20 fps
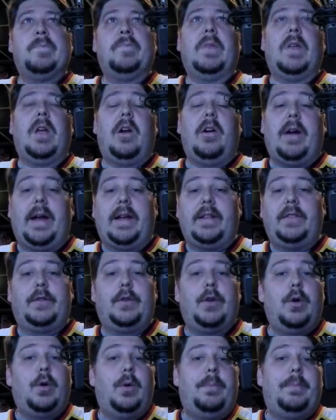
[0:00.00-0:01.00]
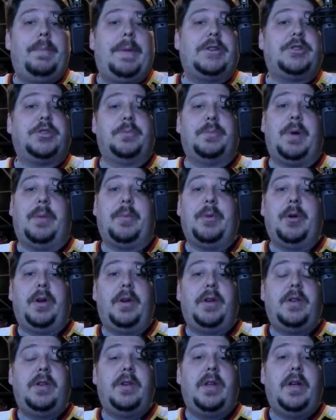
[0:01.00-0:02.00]
All right, so major bummer.
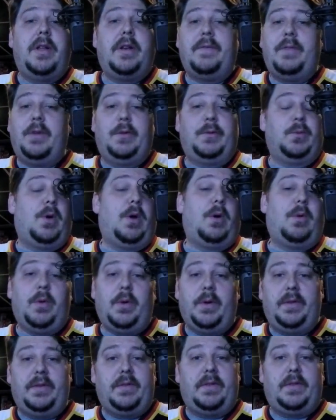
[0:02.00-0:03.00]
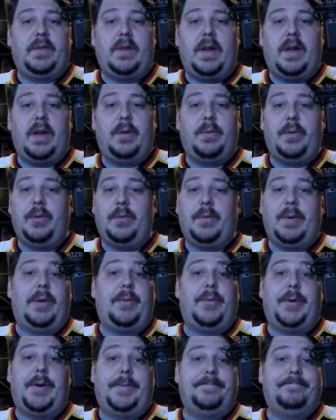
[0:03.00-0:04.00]
None of those wall warts were the right
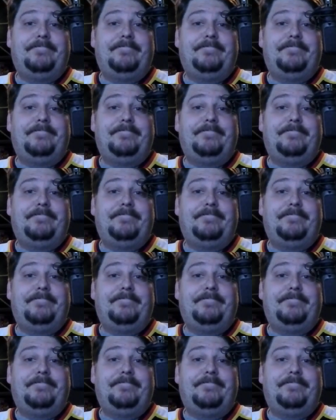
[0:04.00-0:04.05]
one.